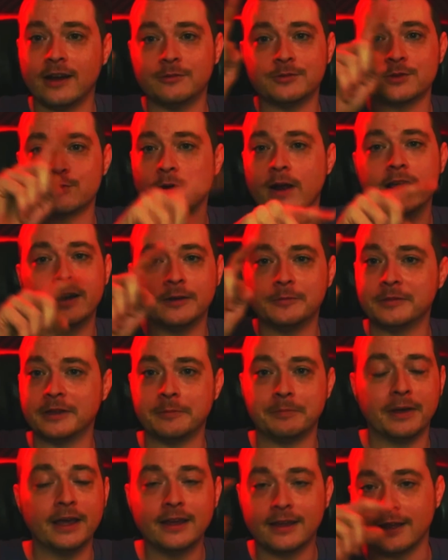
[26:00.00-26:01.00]
was randomly
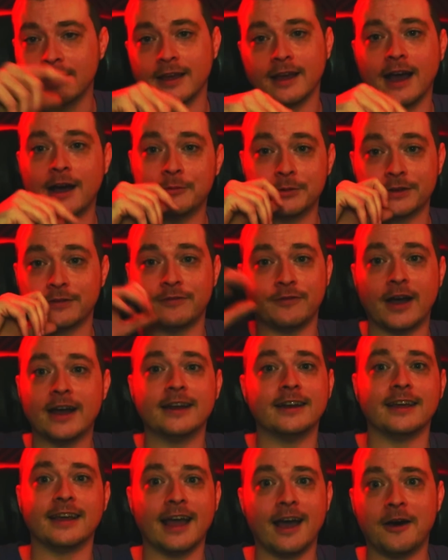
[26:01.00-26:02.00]
picking, I was
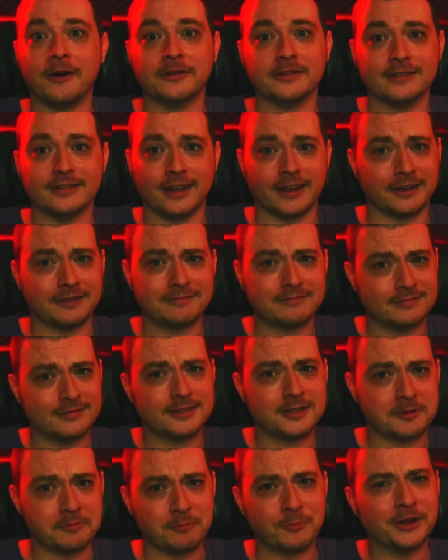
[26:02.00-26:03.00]
finding out like
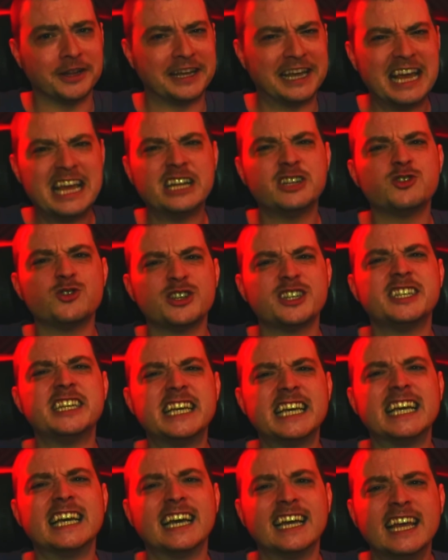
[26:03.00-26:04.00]
some really
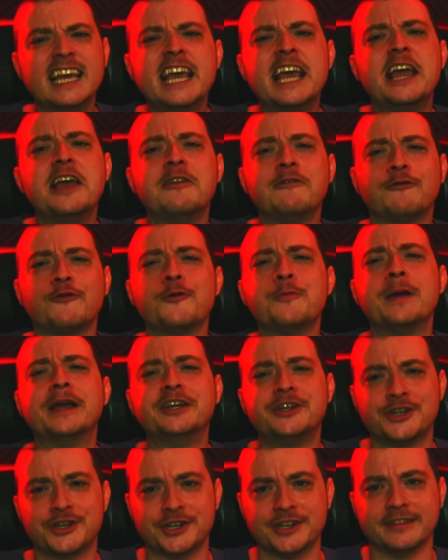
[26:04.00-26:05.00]
interesting
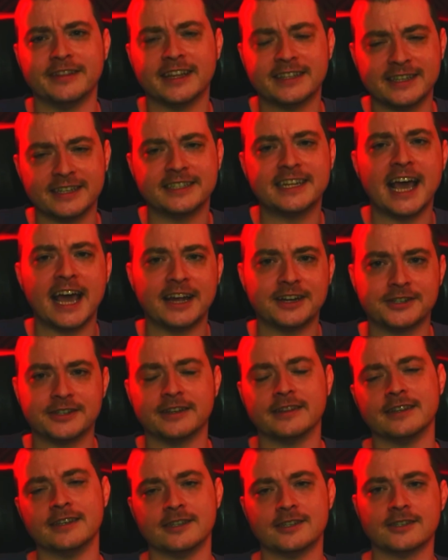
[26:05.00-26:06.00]
information that's attached to
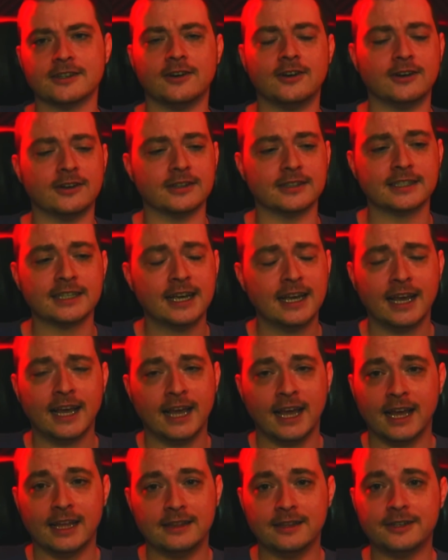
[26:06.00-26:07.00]
these songs.
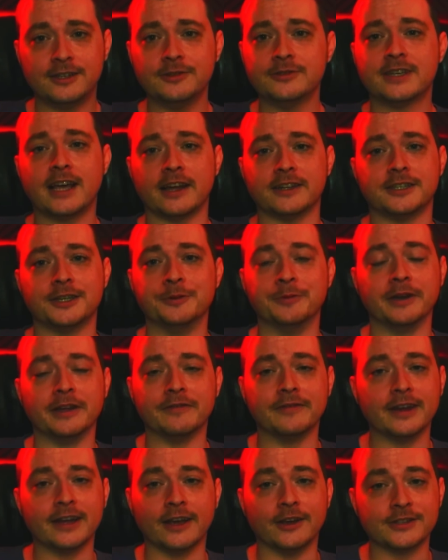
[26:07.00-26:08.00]
The dude's got too many
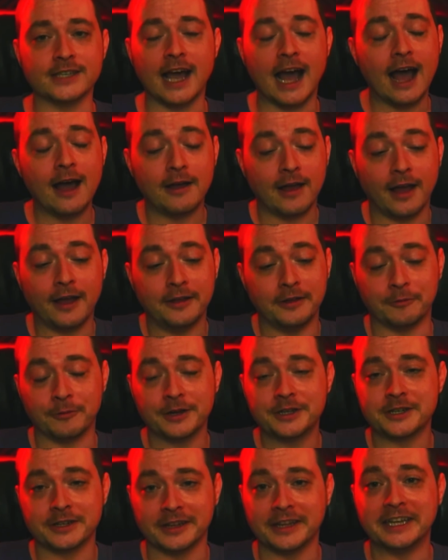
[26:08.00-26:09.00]
videos. I
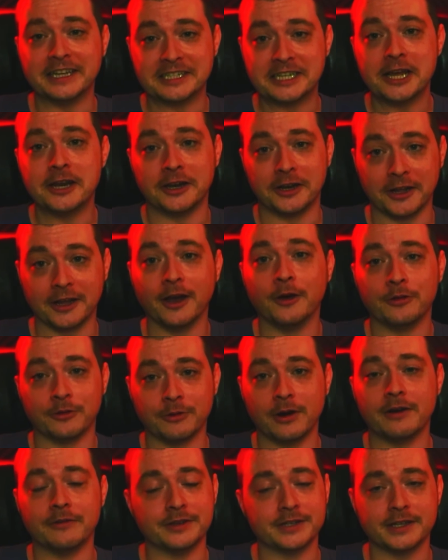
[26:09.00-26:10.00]
originally intended to go
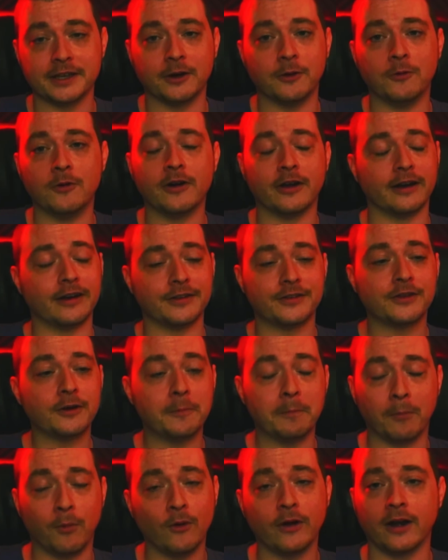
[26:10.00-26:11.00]
through every single one. At a
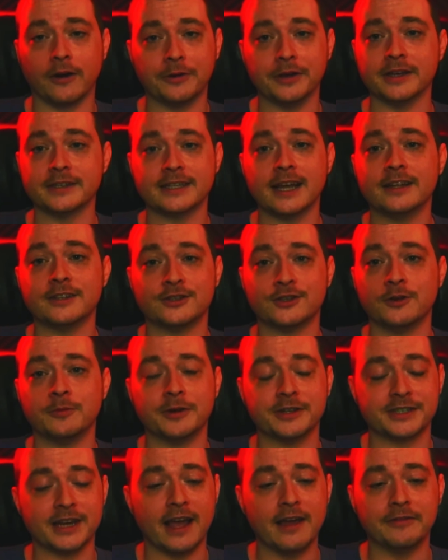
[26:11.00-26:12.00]
certain point, I realized I had so
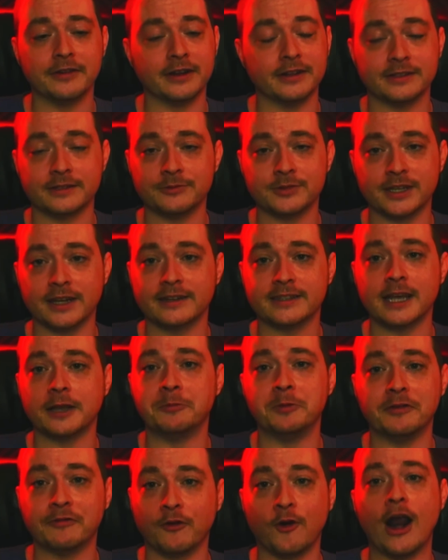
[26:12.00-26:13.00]
much evidence it was going to take
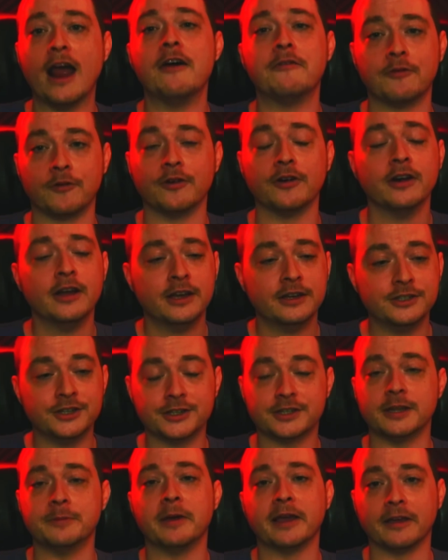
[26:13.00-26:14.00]
me forever
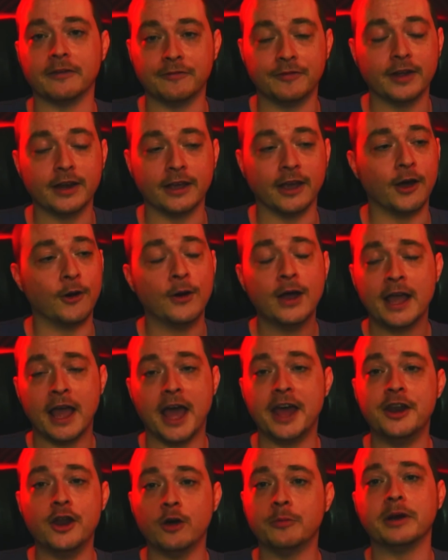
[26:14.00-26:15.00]
just to make a video,
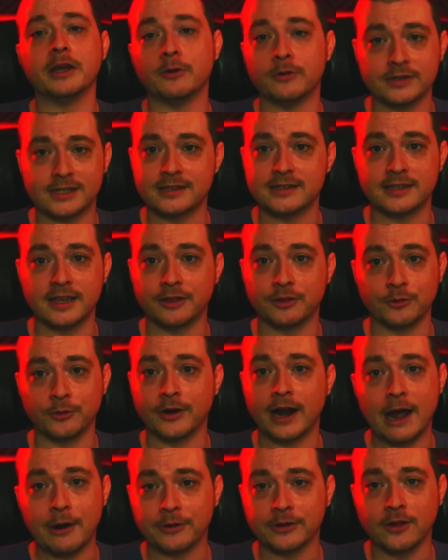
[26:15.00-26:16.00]
and nobody wants to sit through
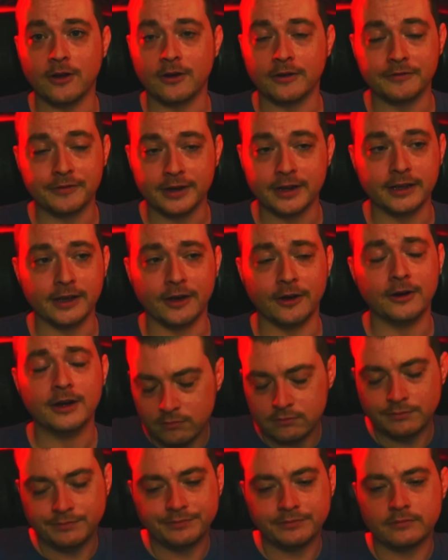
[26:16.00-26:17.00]
an hour-long video.
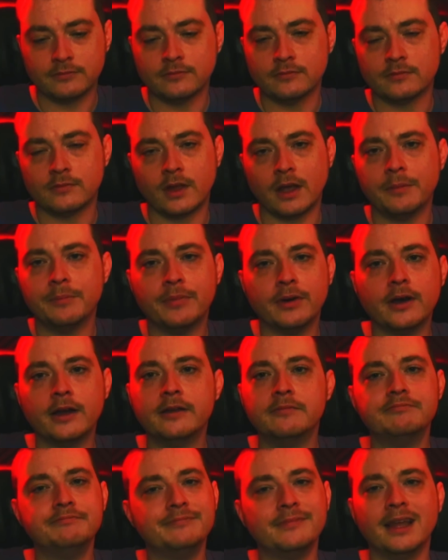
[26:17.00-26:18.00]

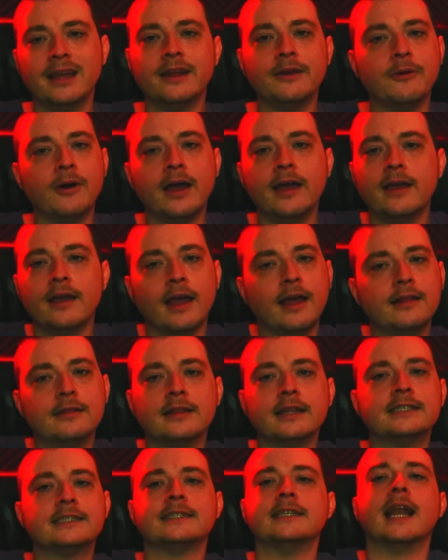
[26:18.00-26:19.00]
But anyway, hey,
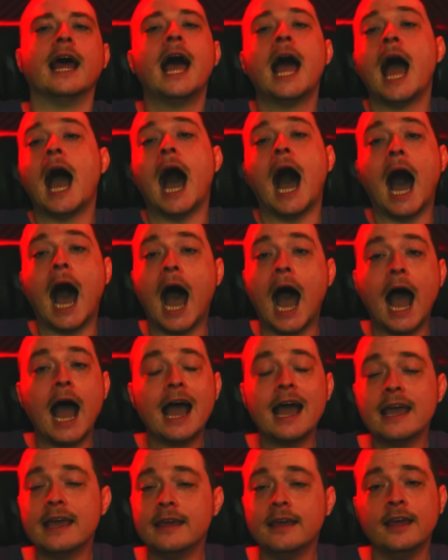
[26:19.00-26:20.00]
listen,
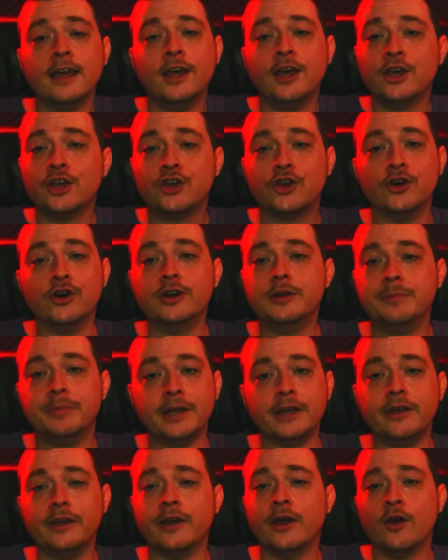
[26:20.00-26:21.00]
I could
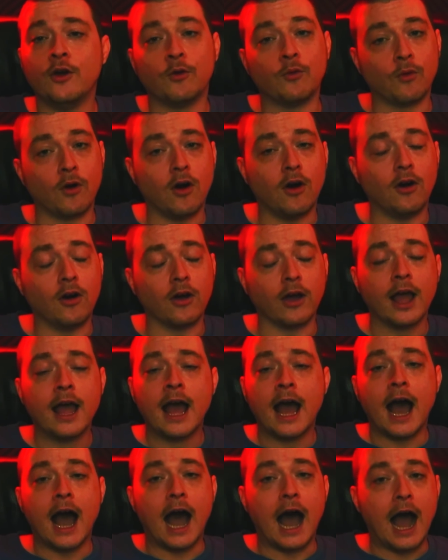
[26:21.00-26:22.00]
be wrong.
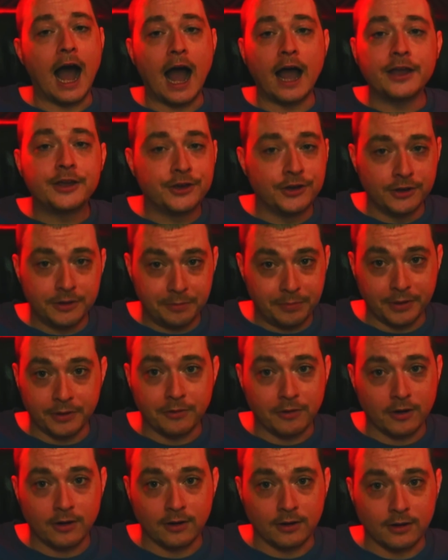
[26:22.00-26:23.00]
I could be
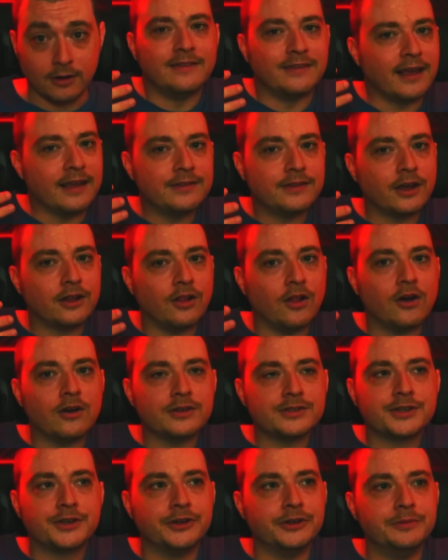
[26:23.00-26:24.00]
wrong. Zanta
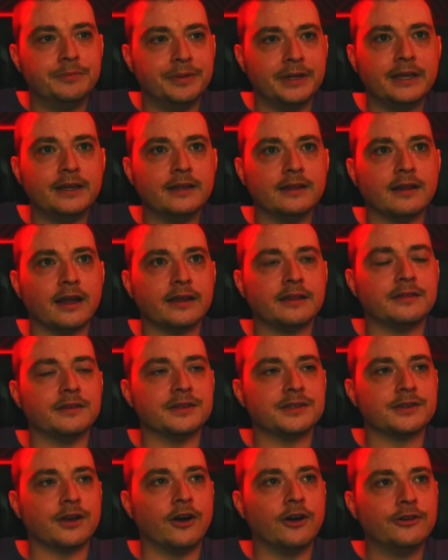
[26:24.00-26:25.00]
Claws could be like
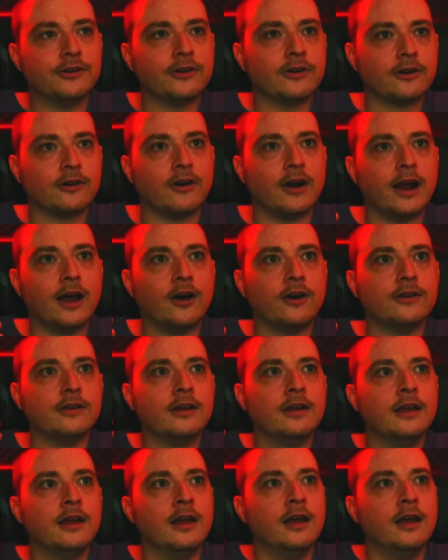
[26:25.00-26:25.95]
this underground,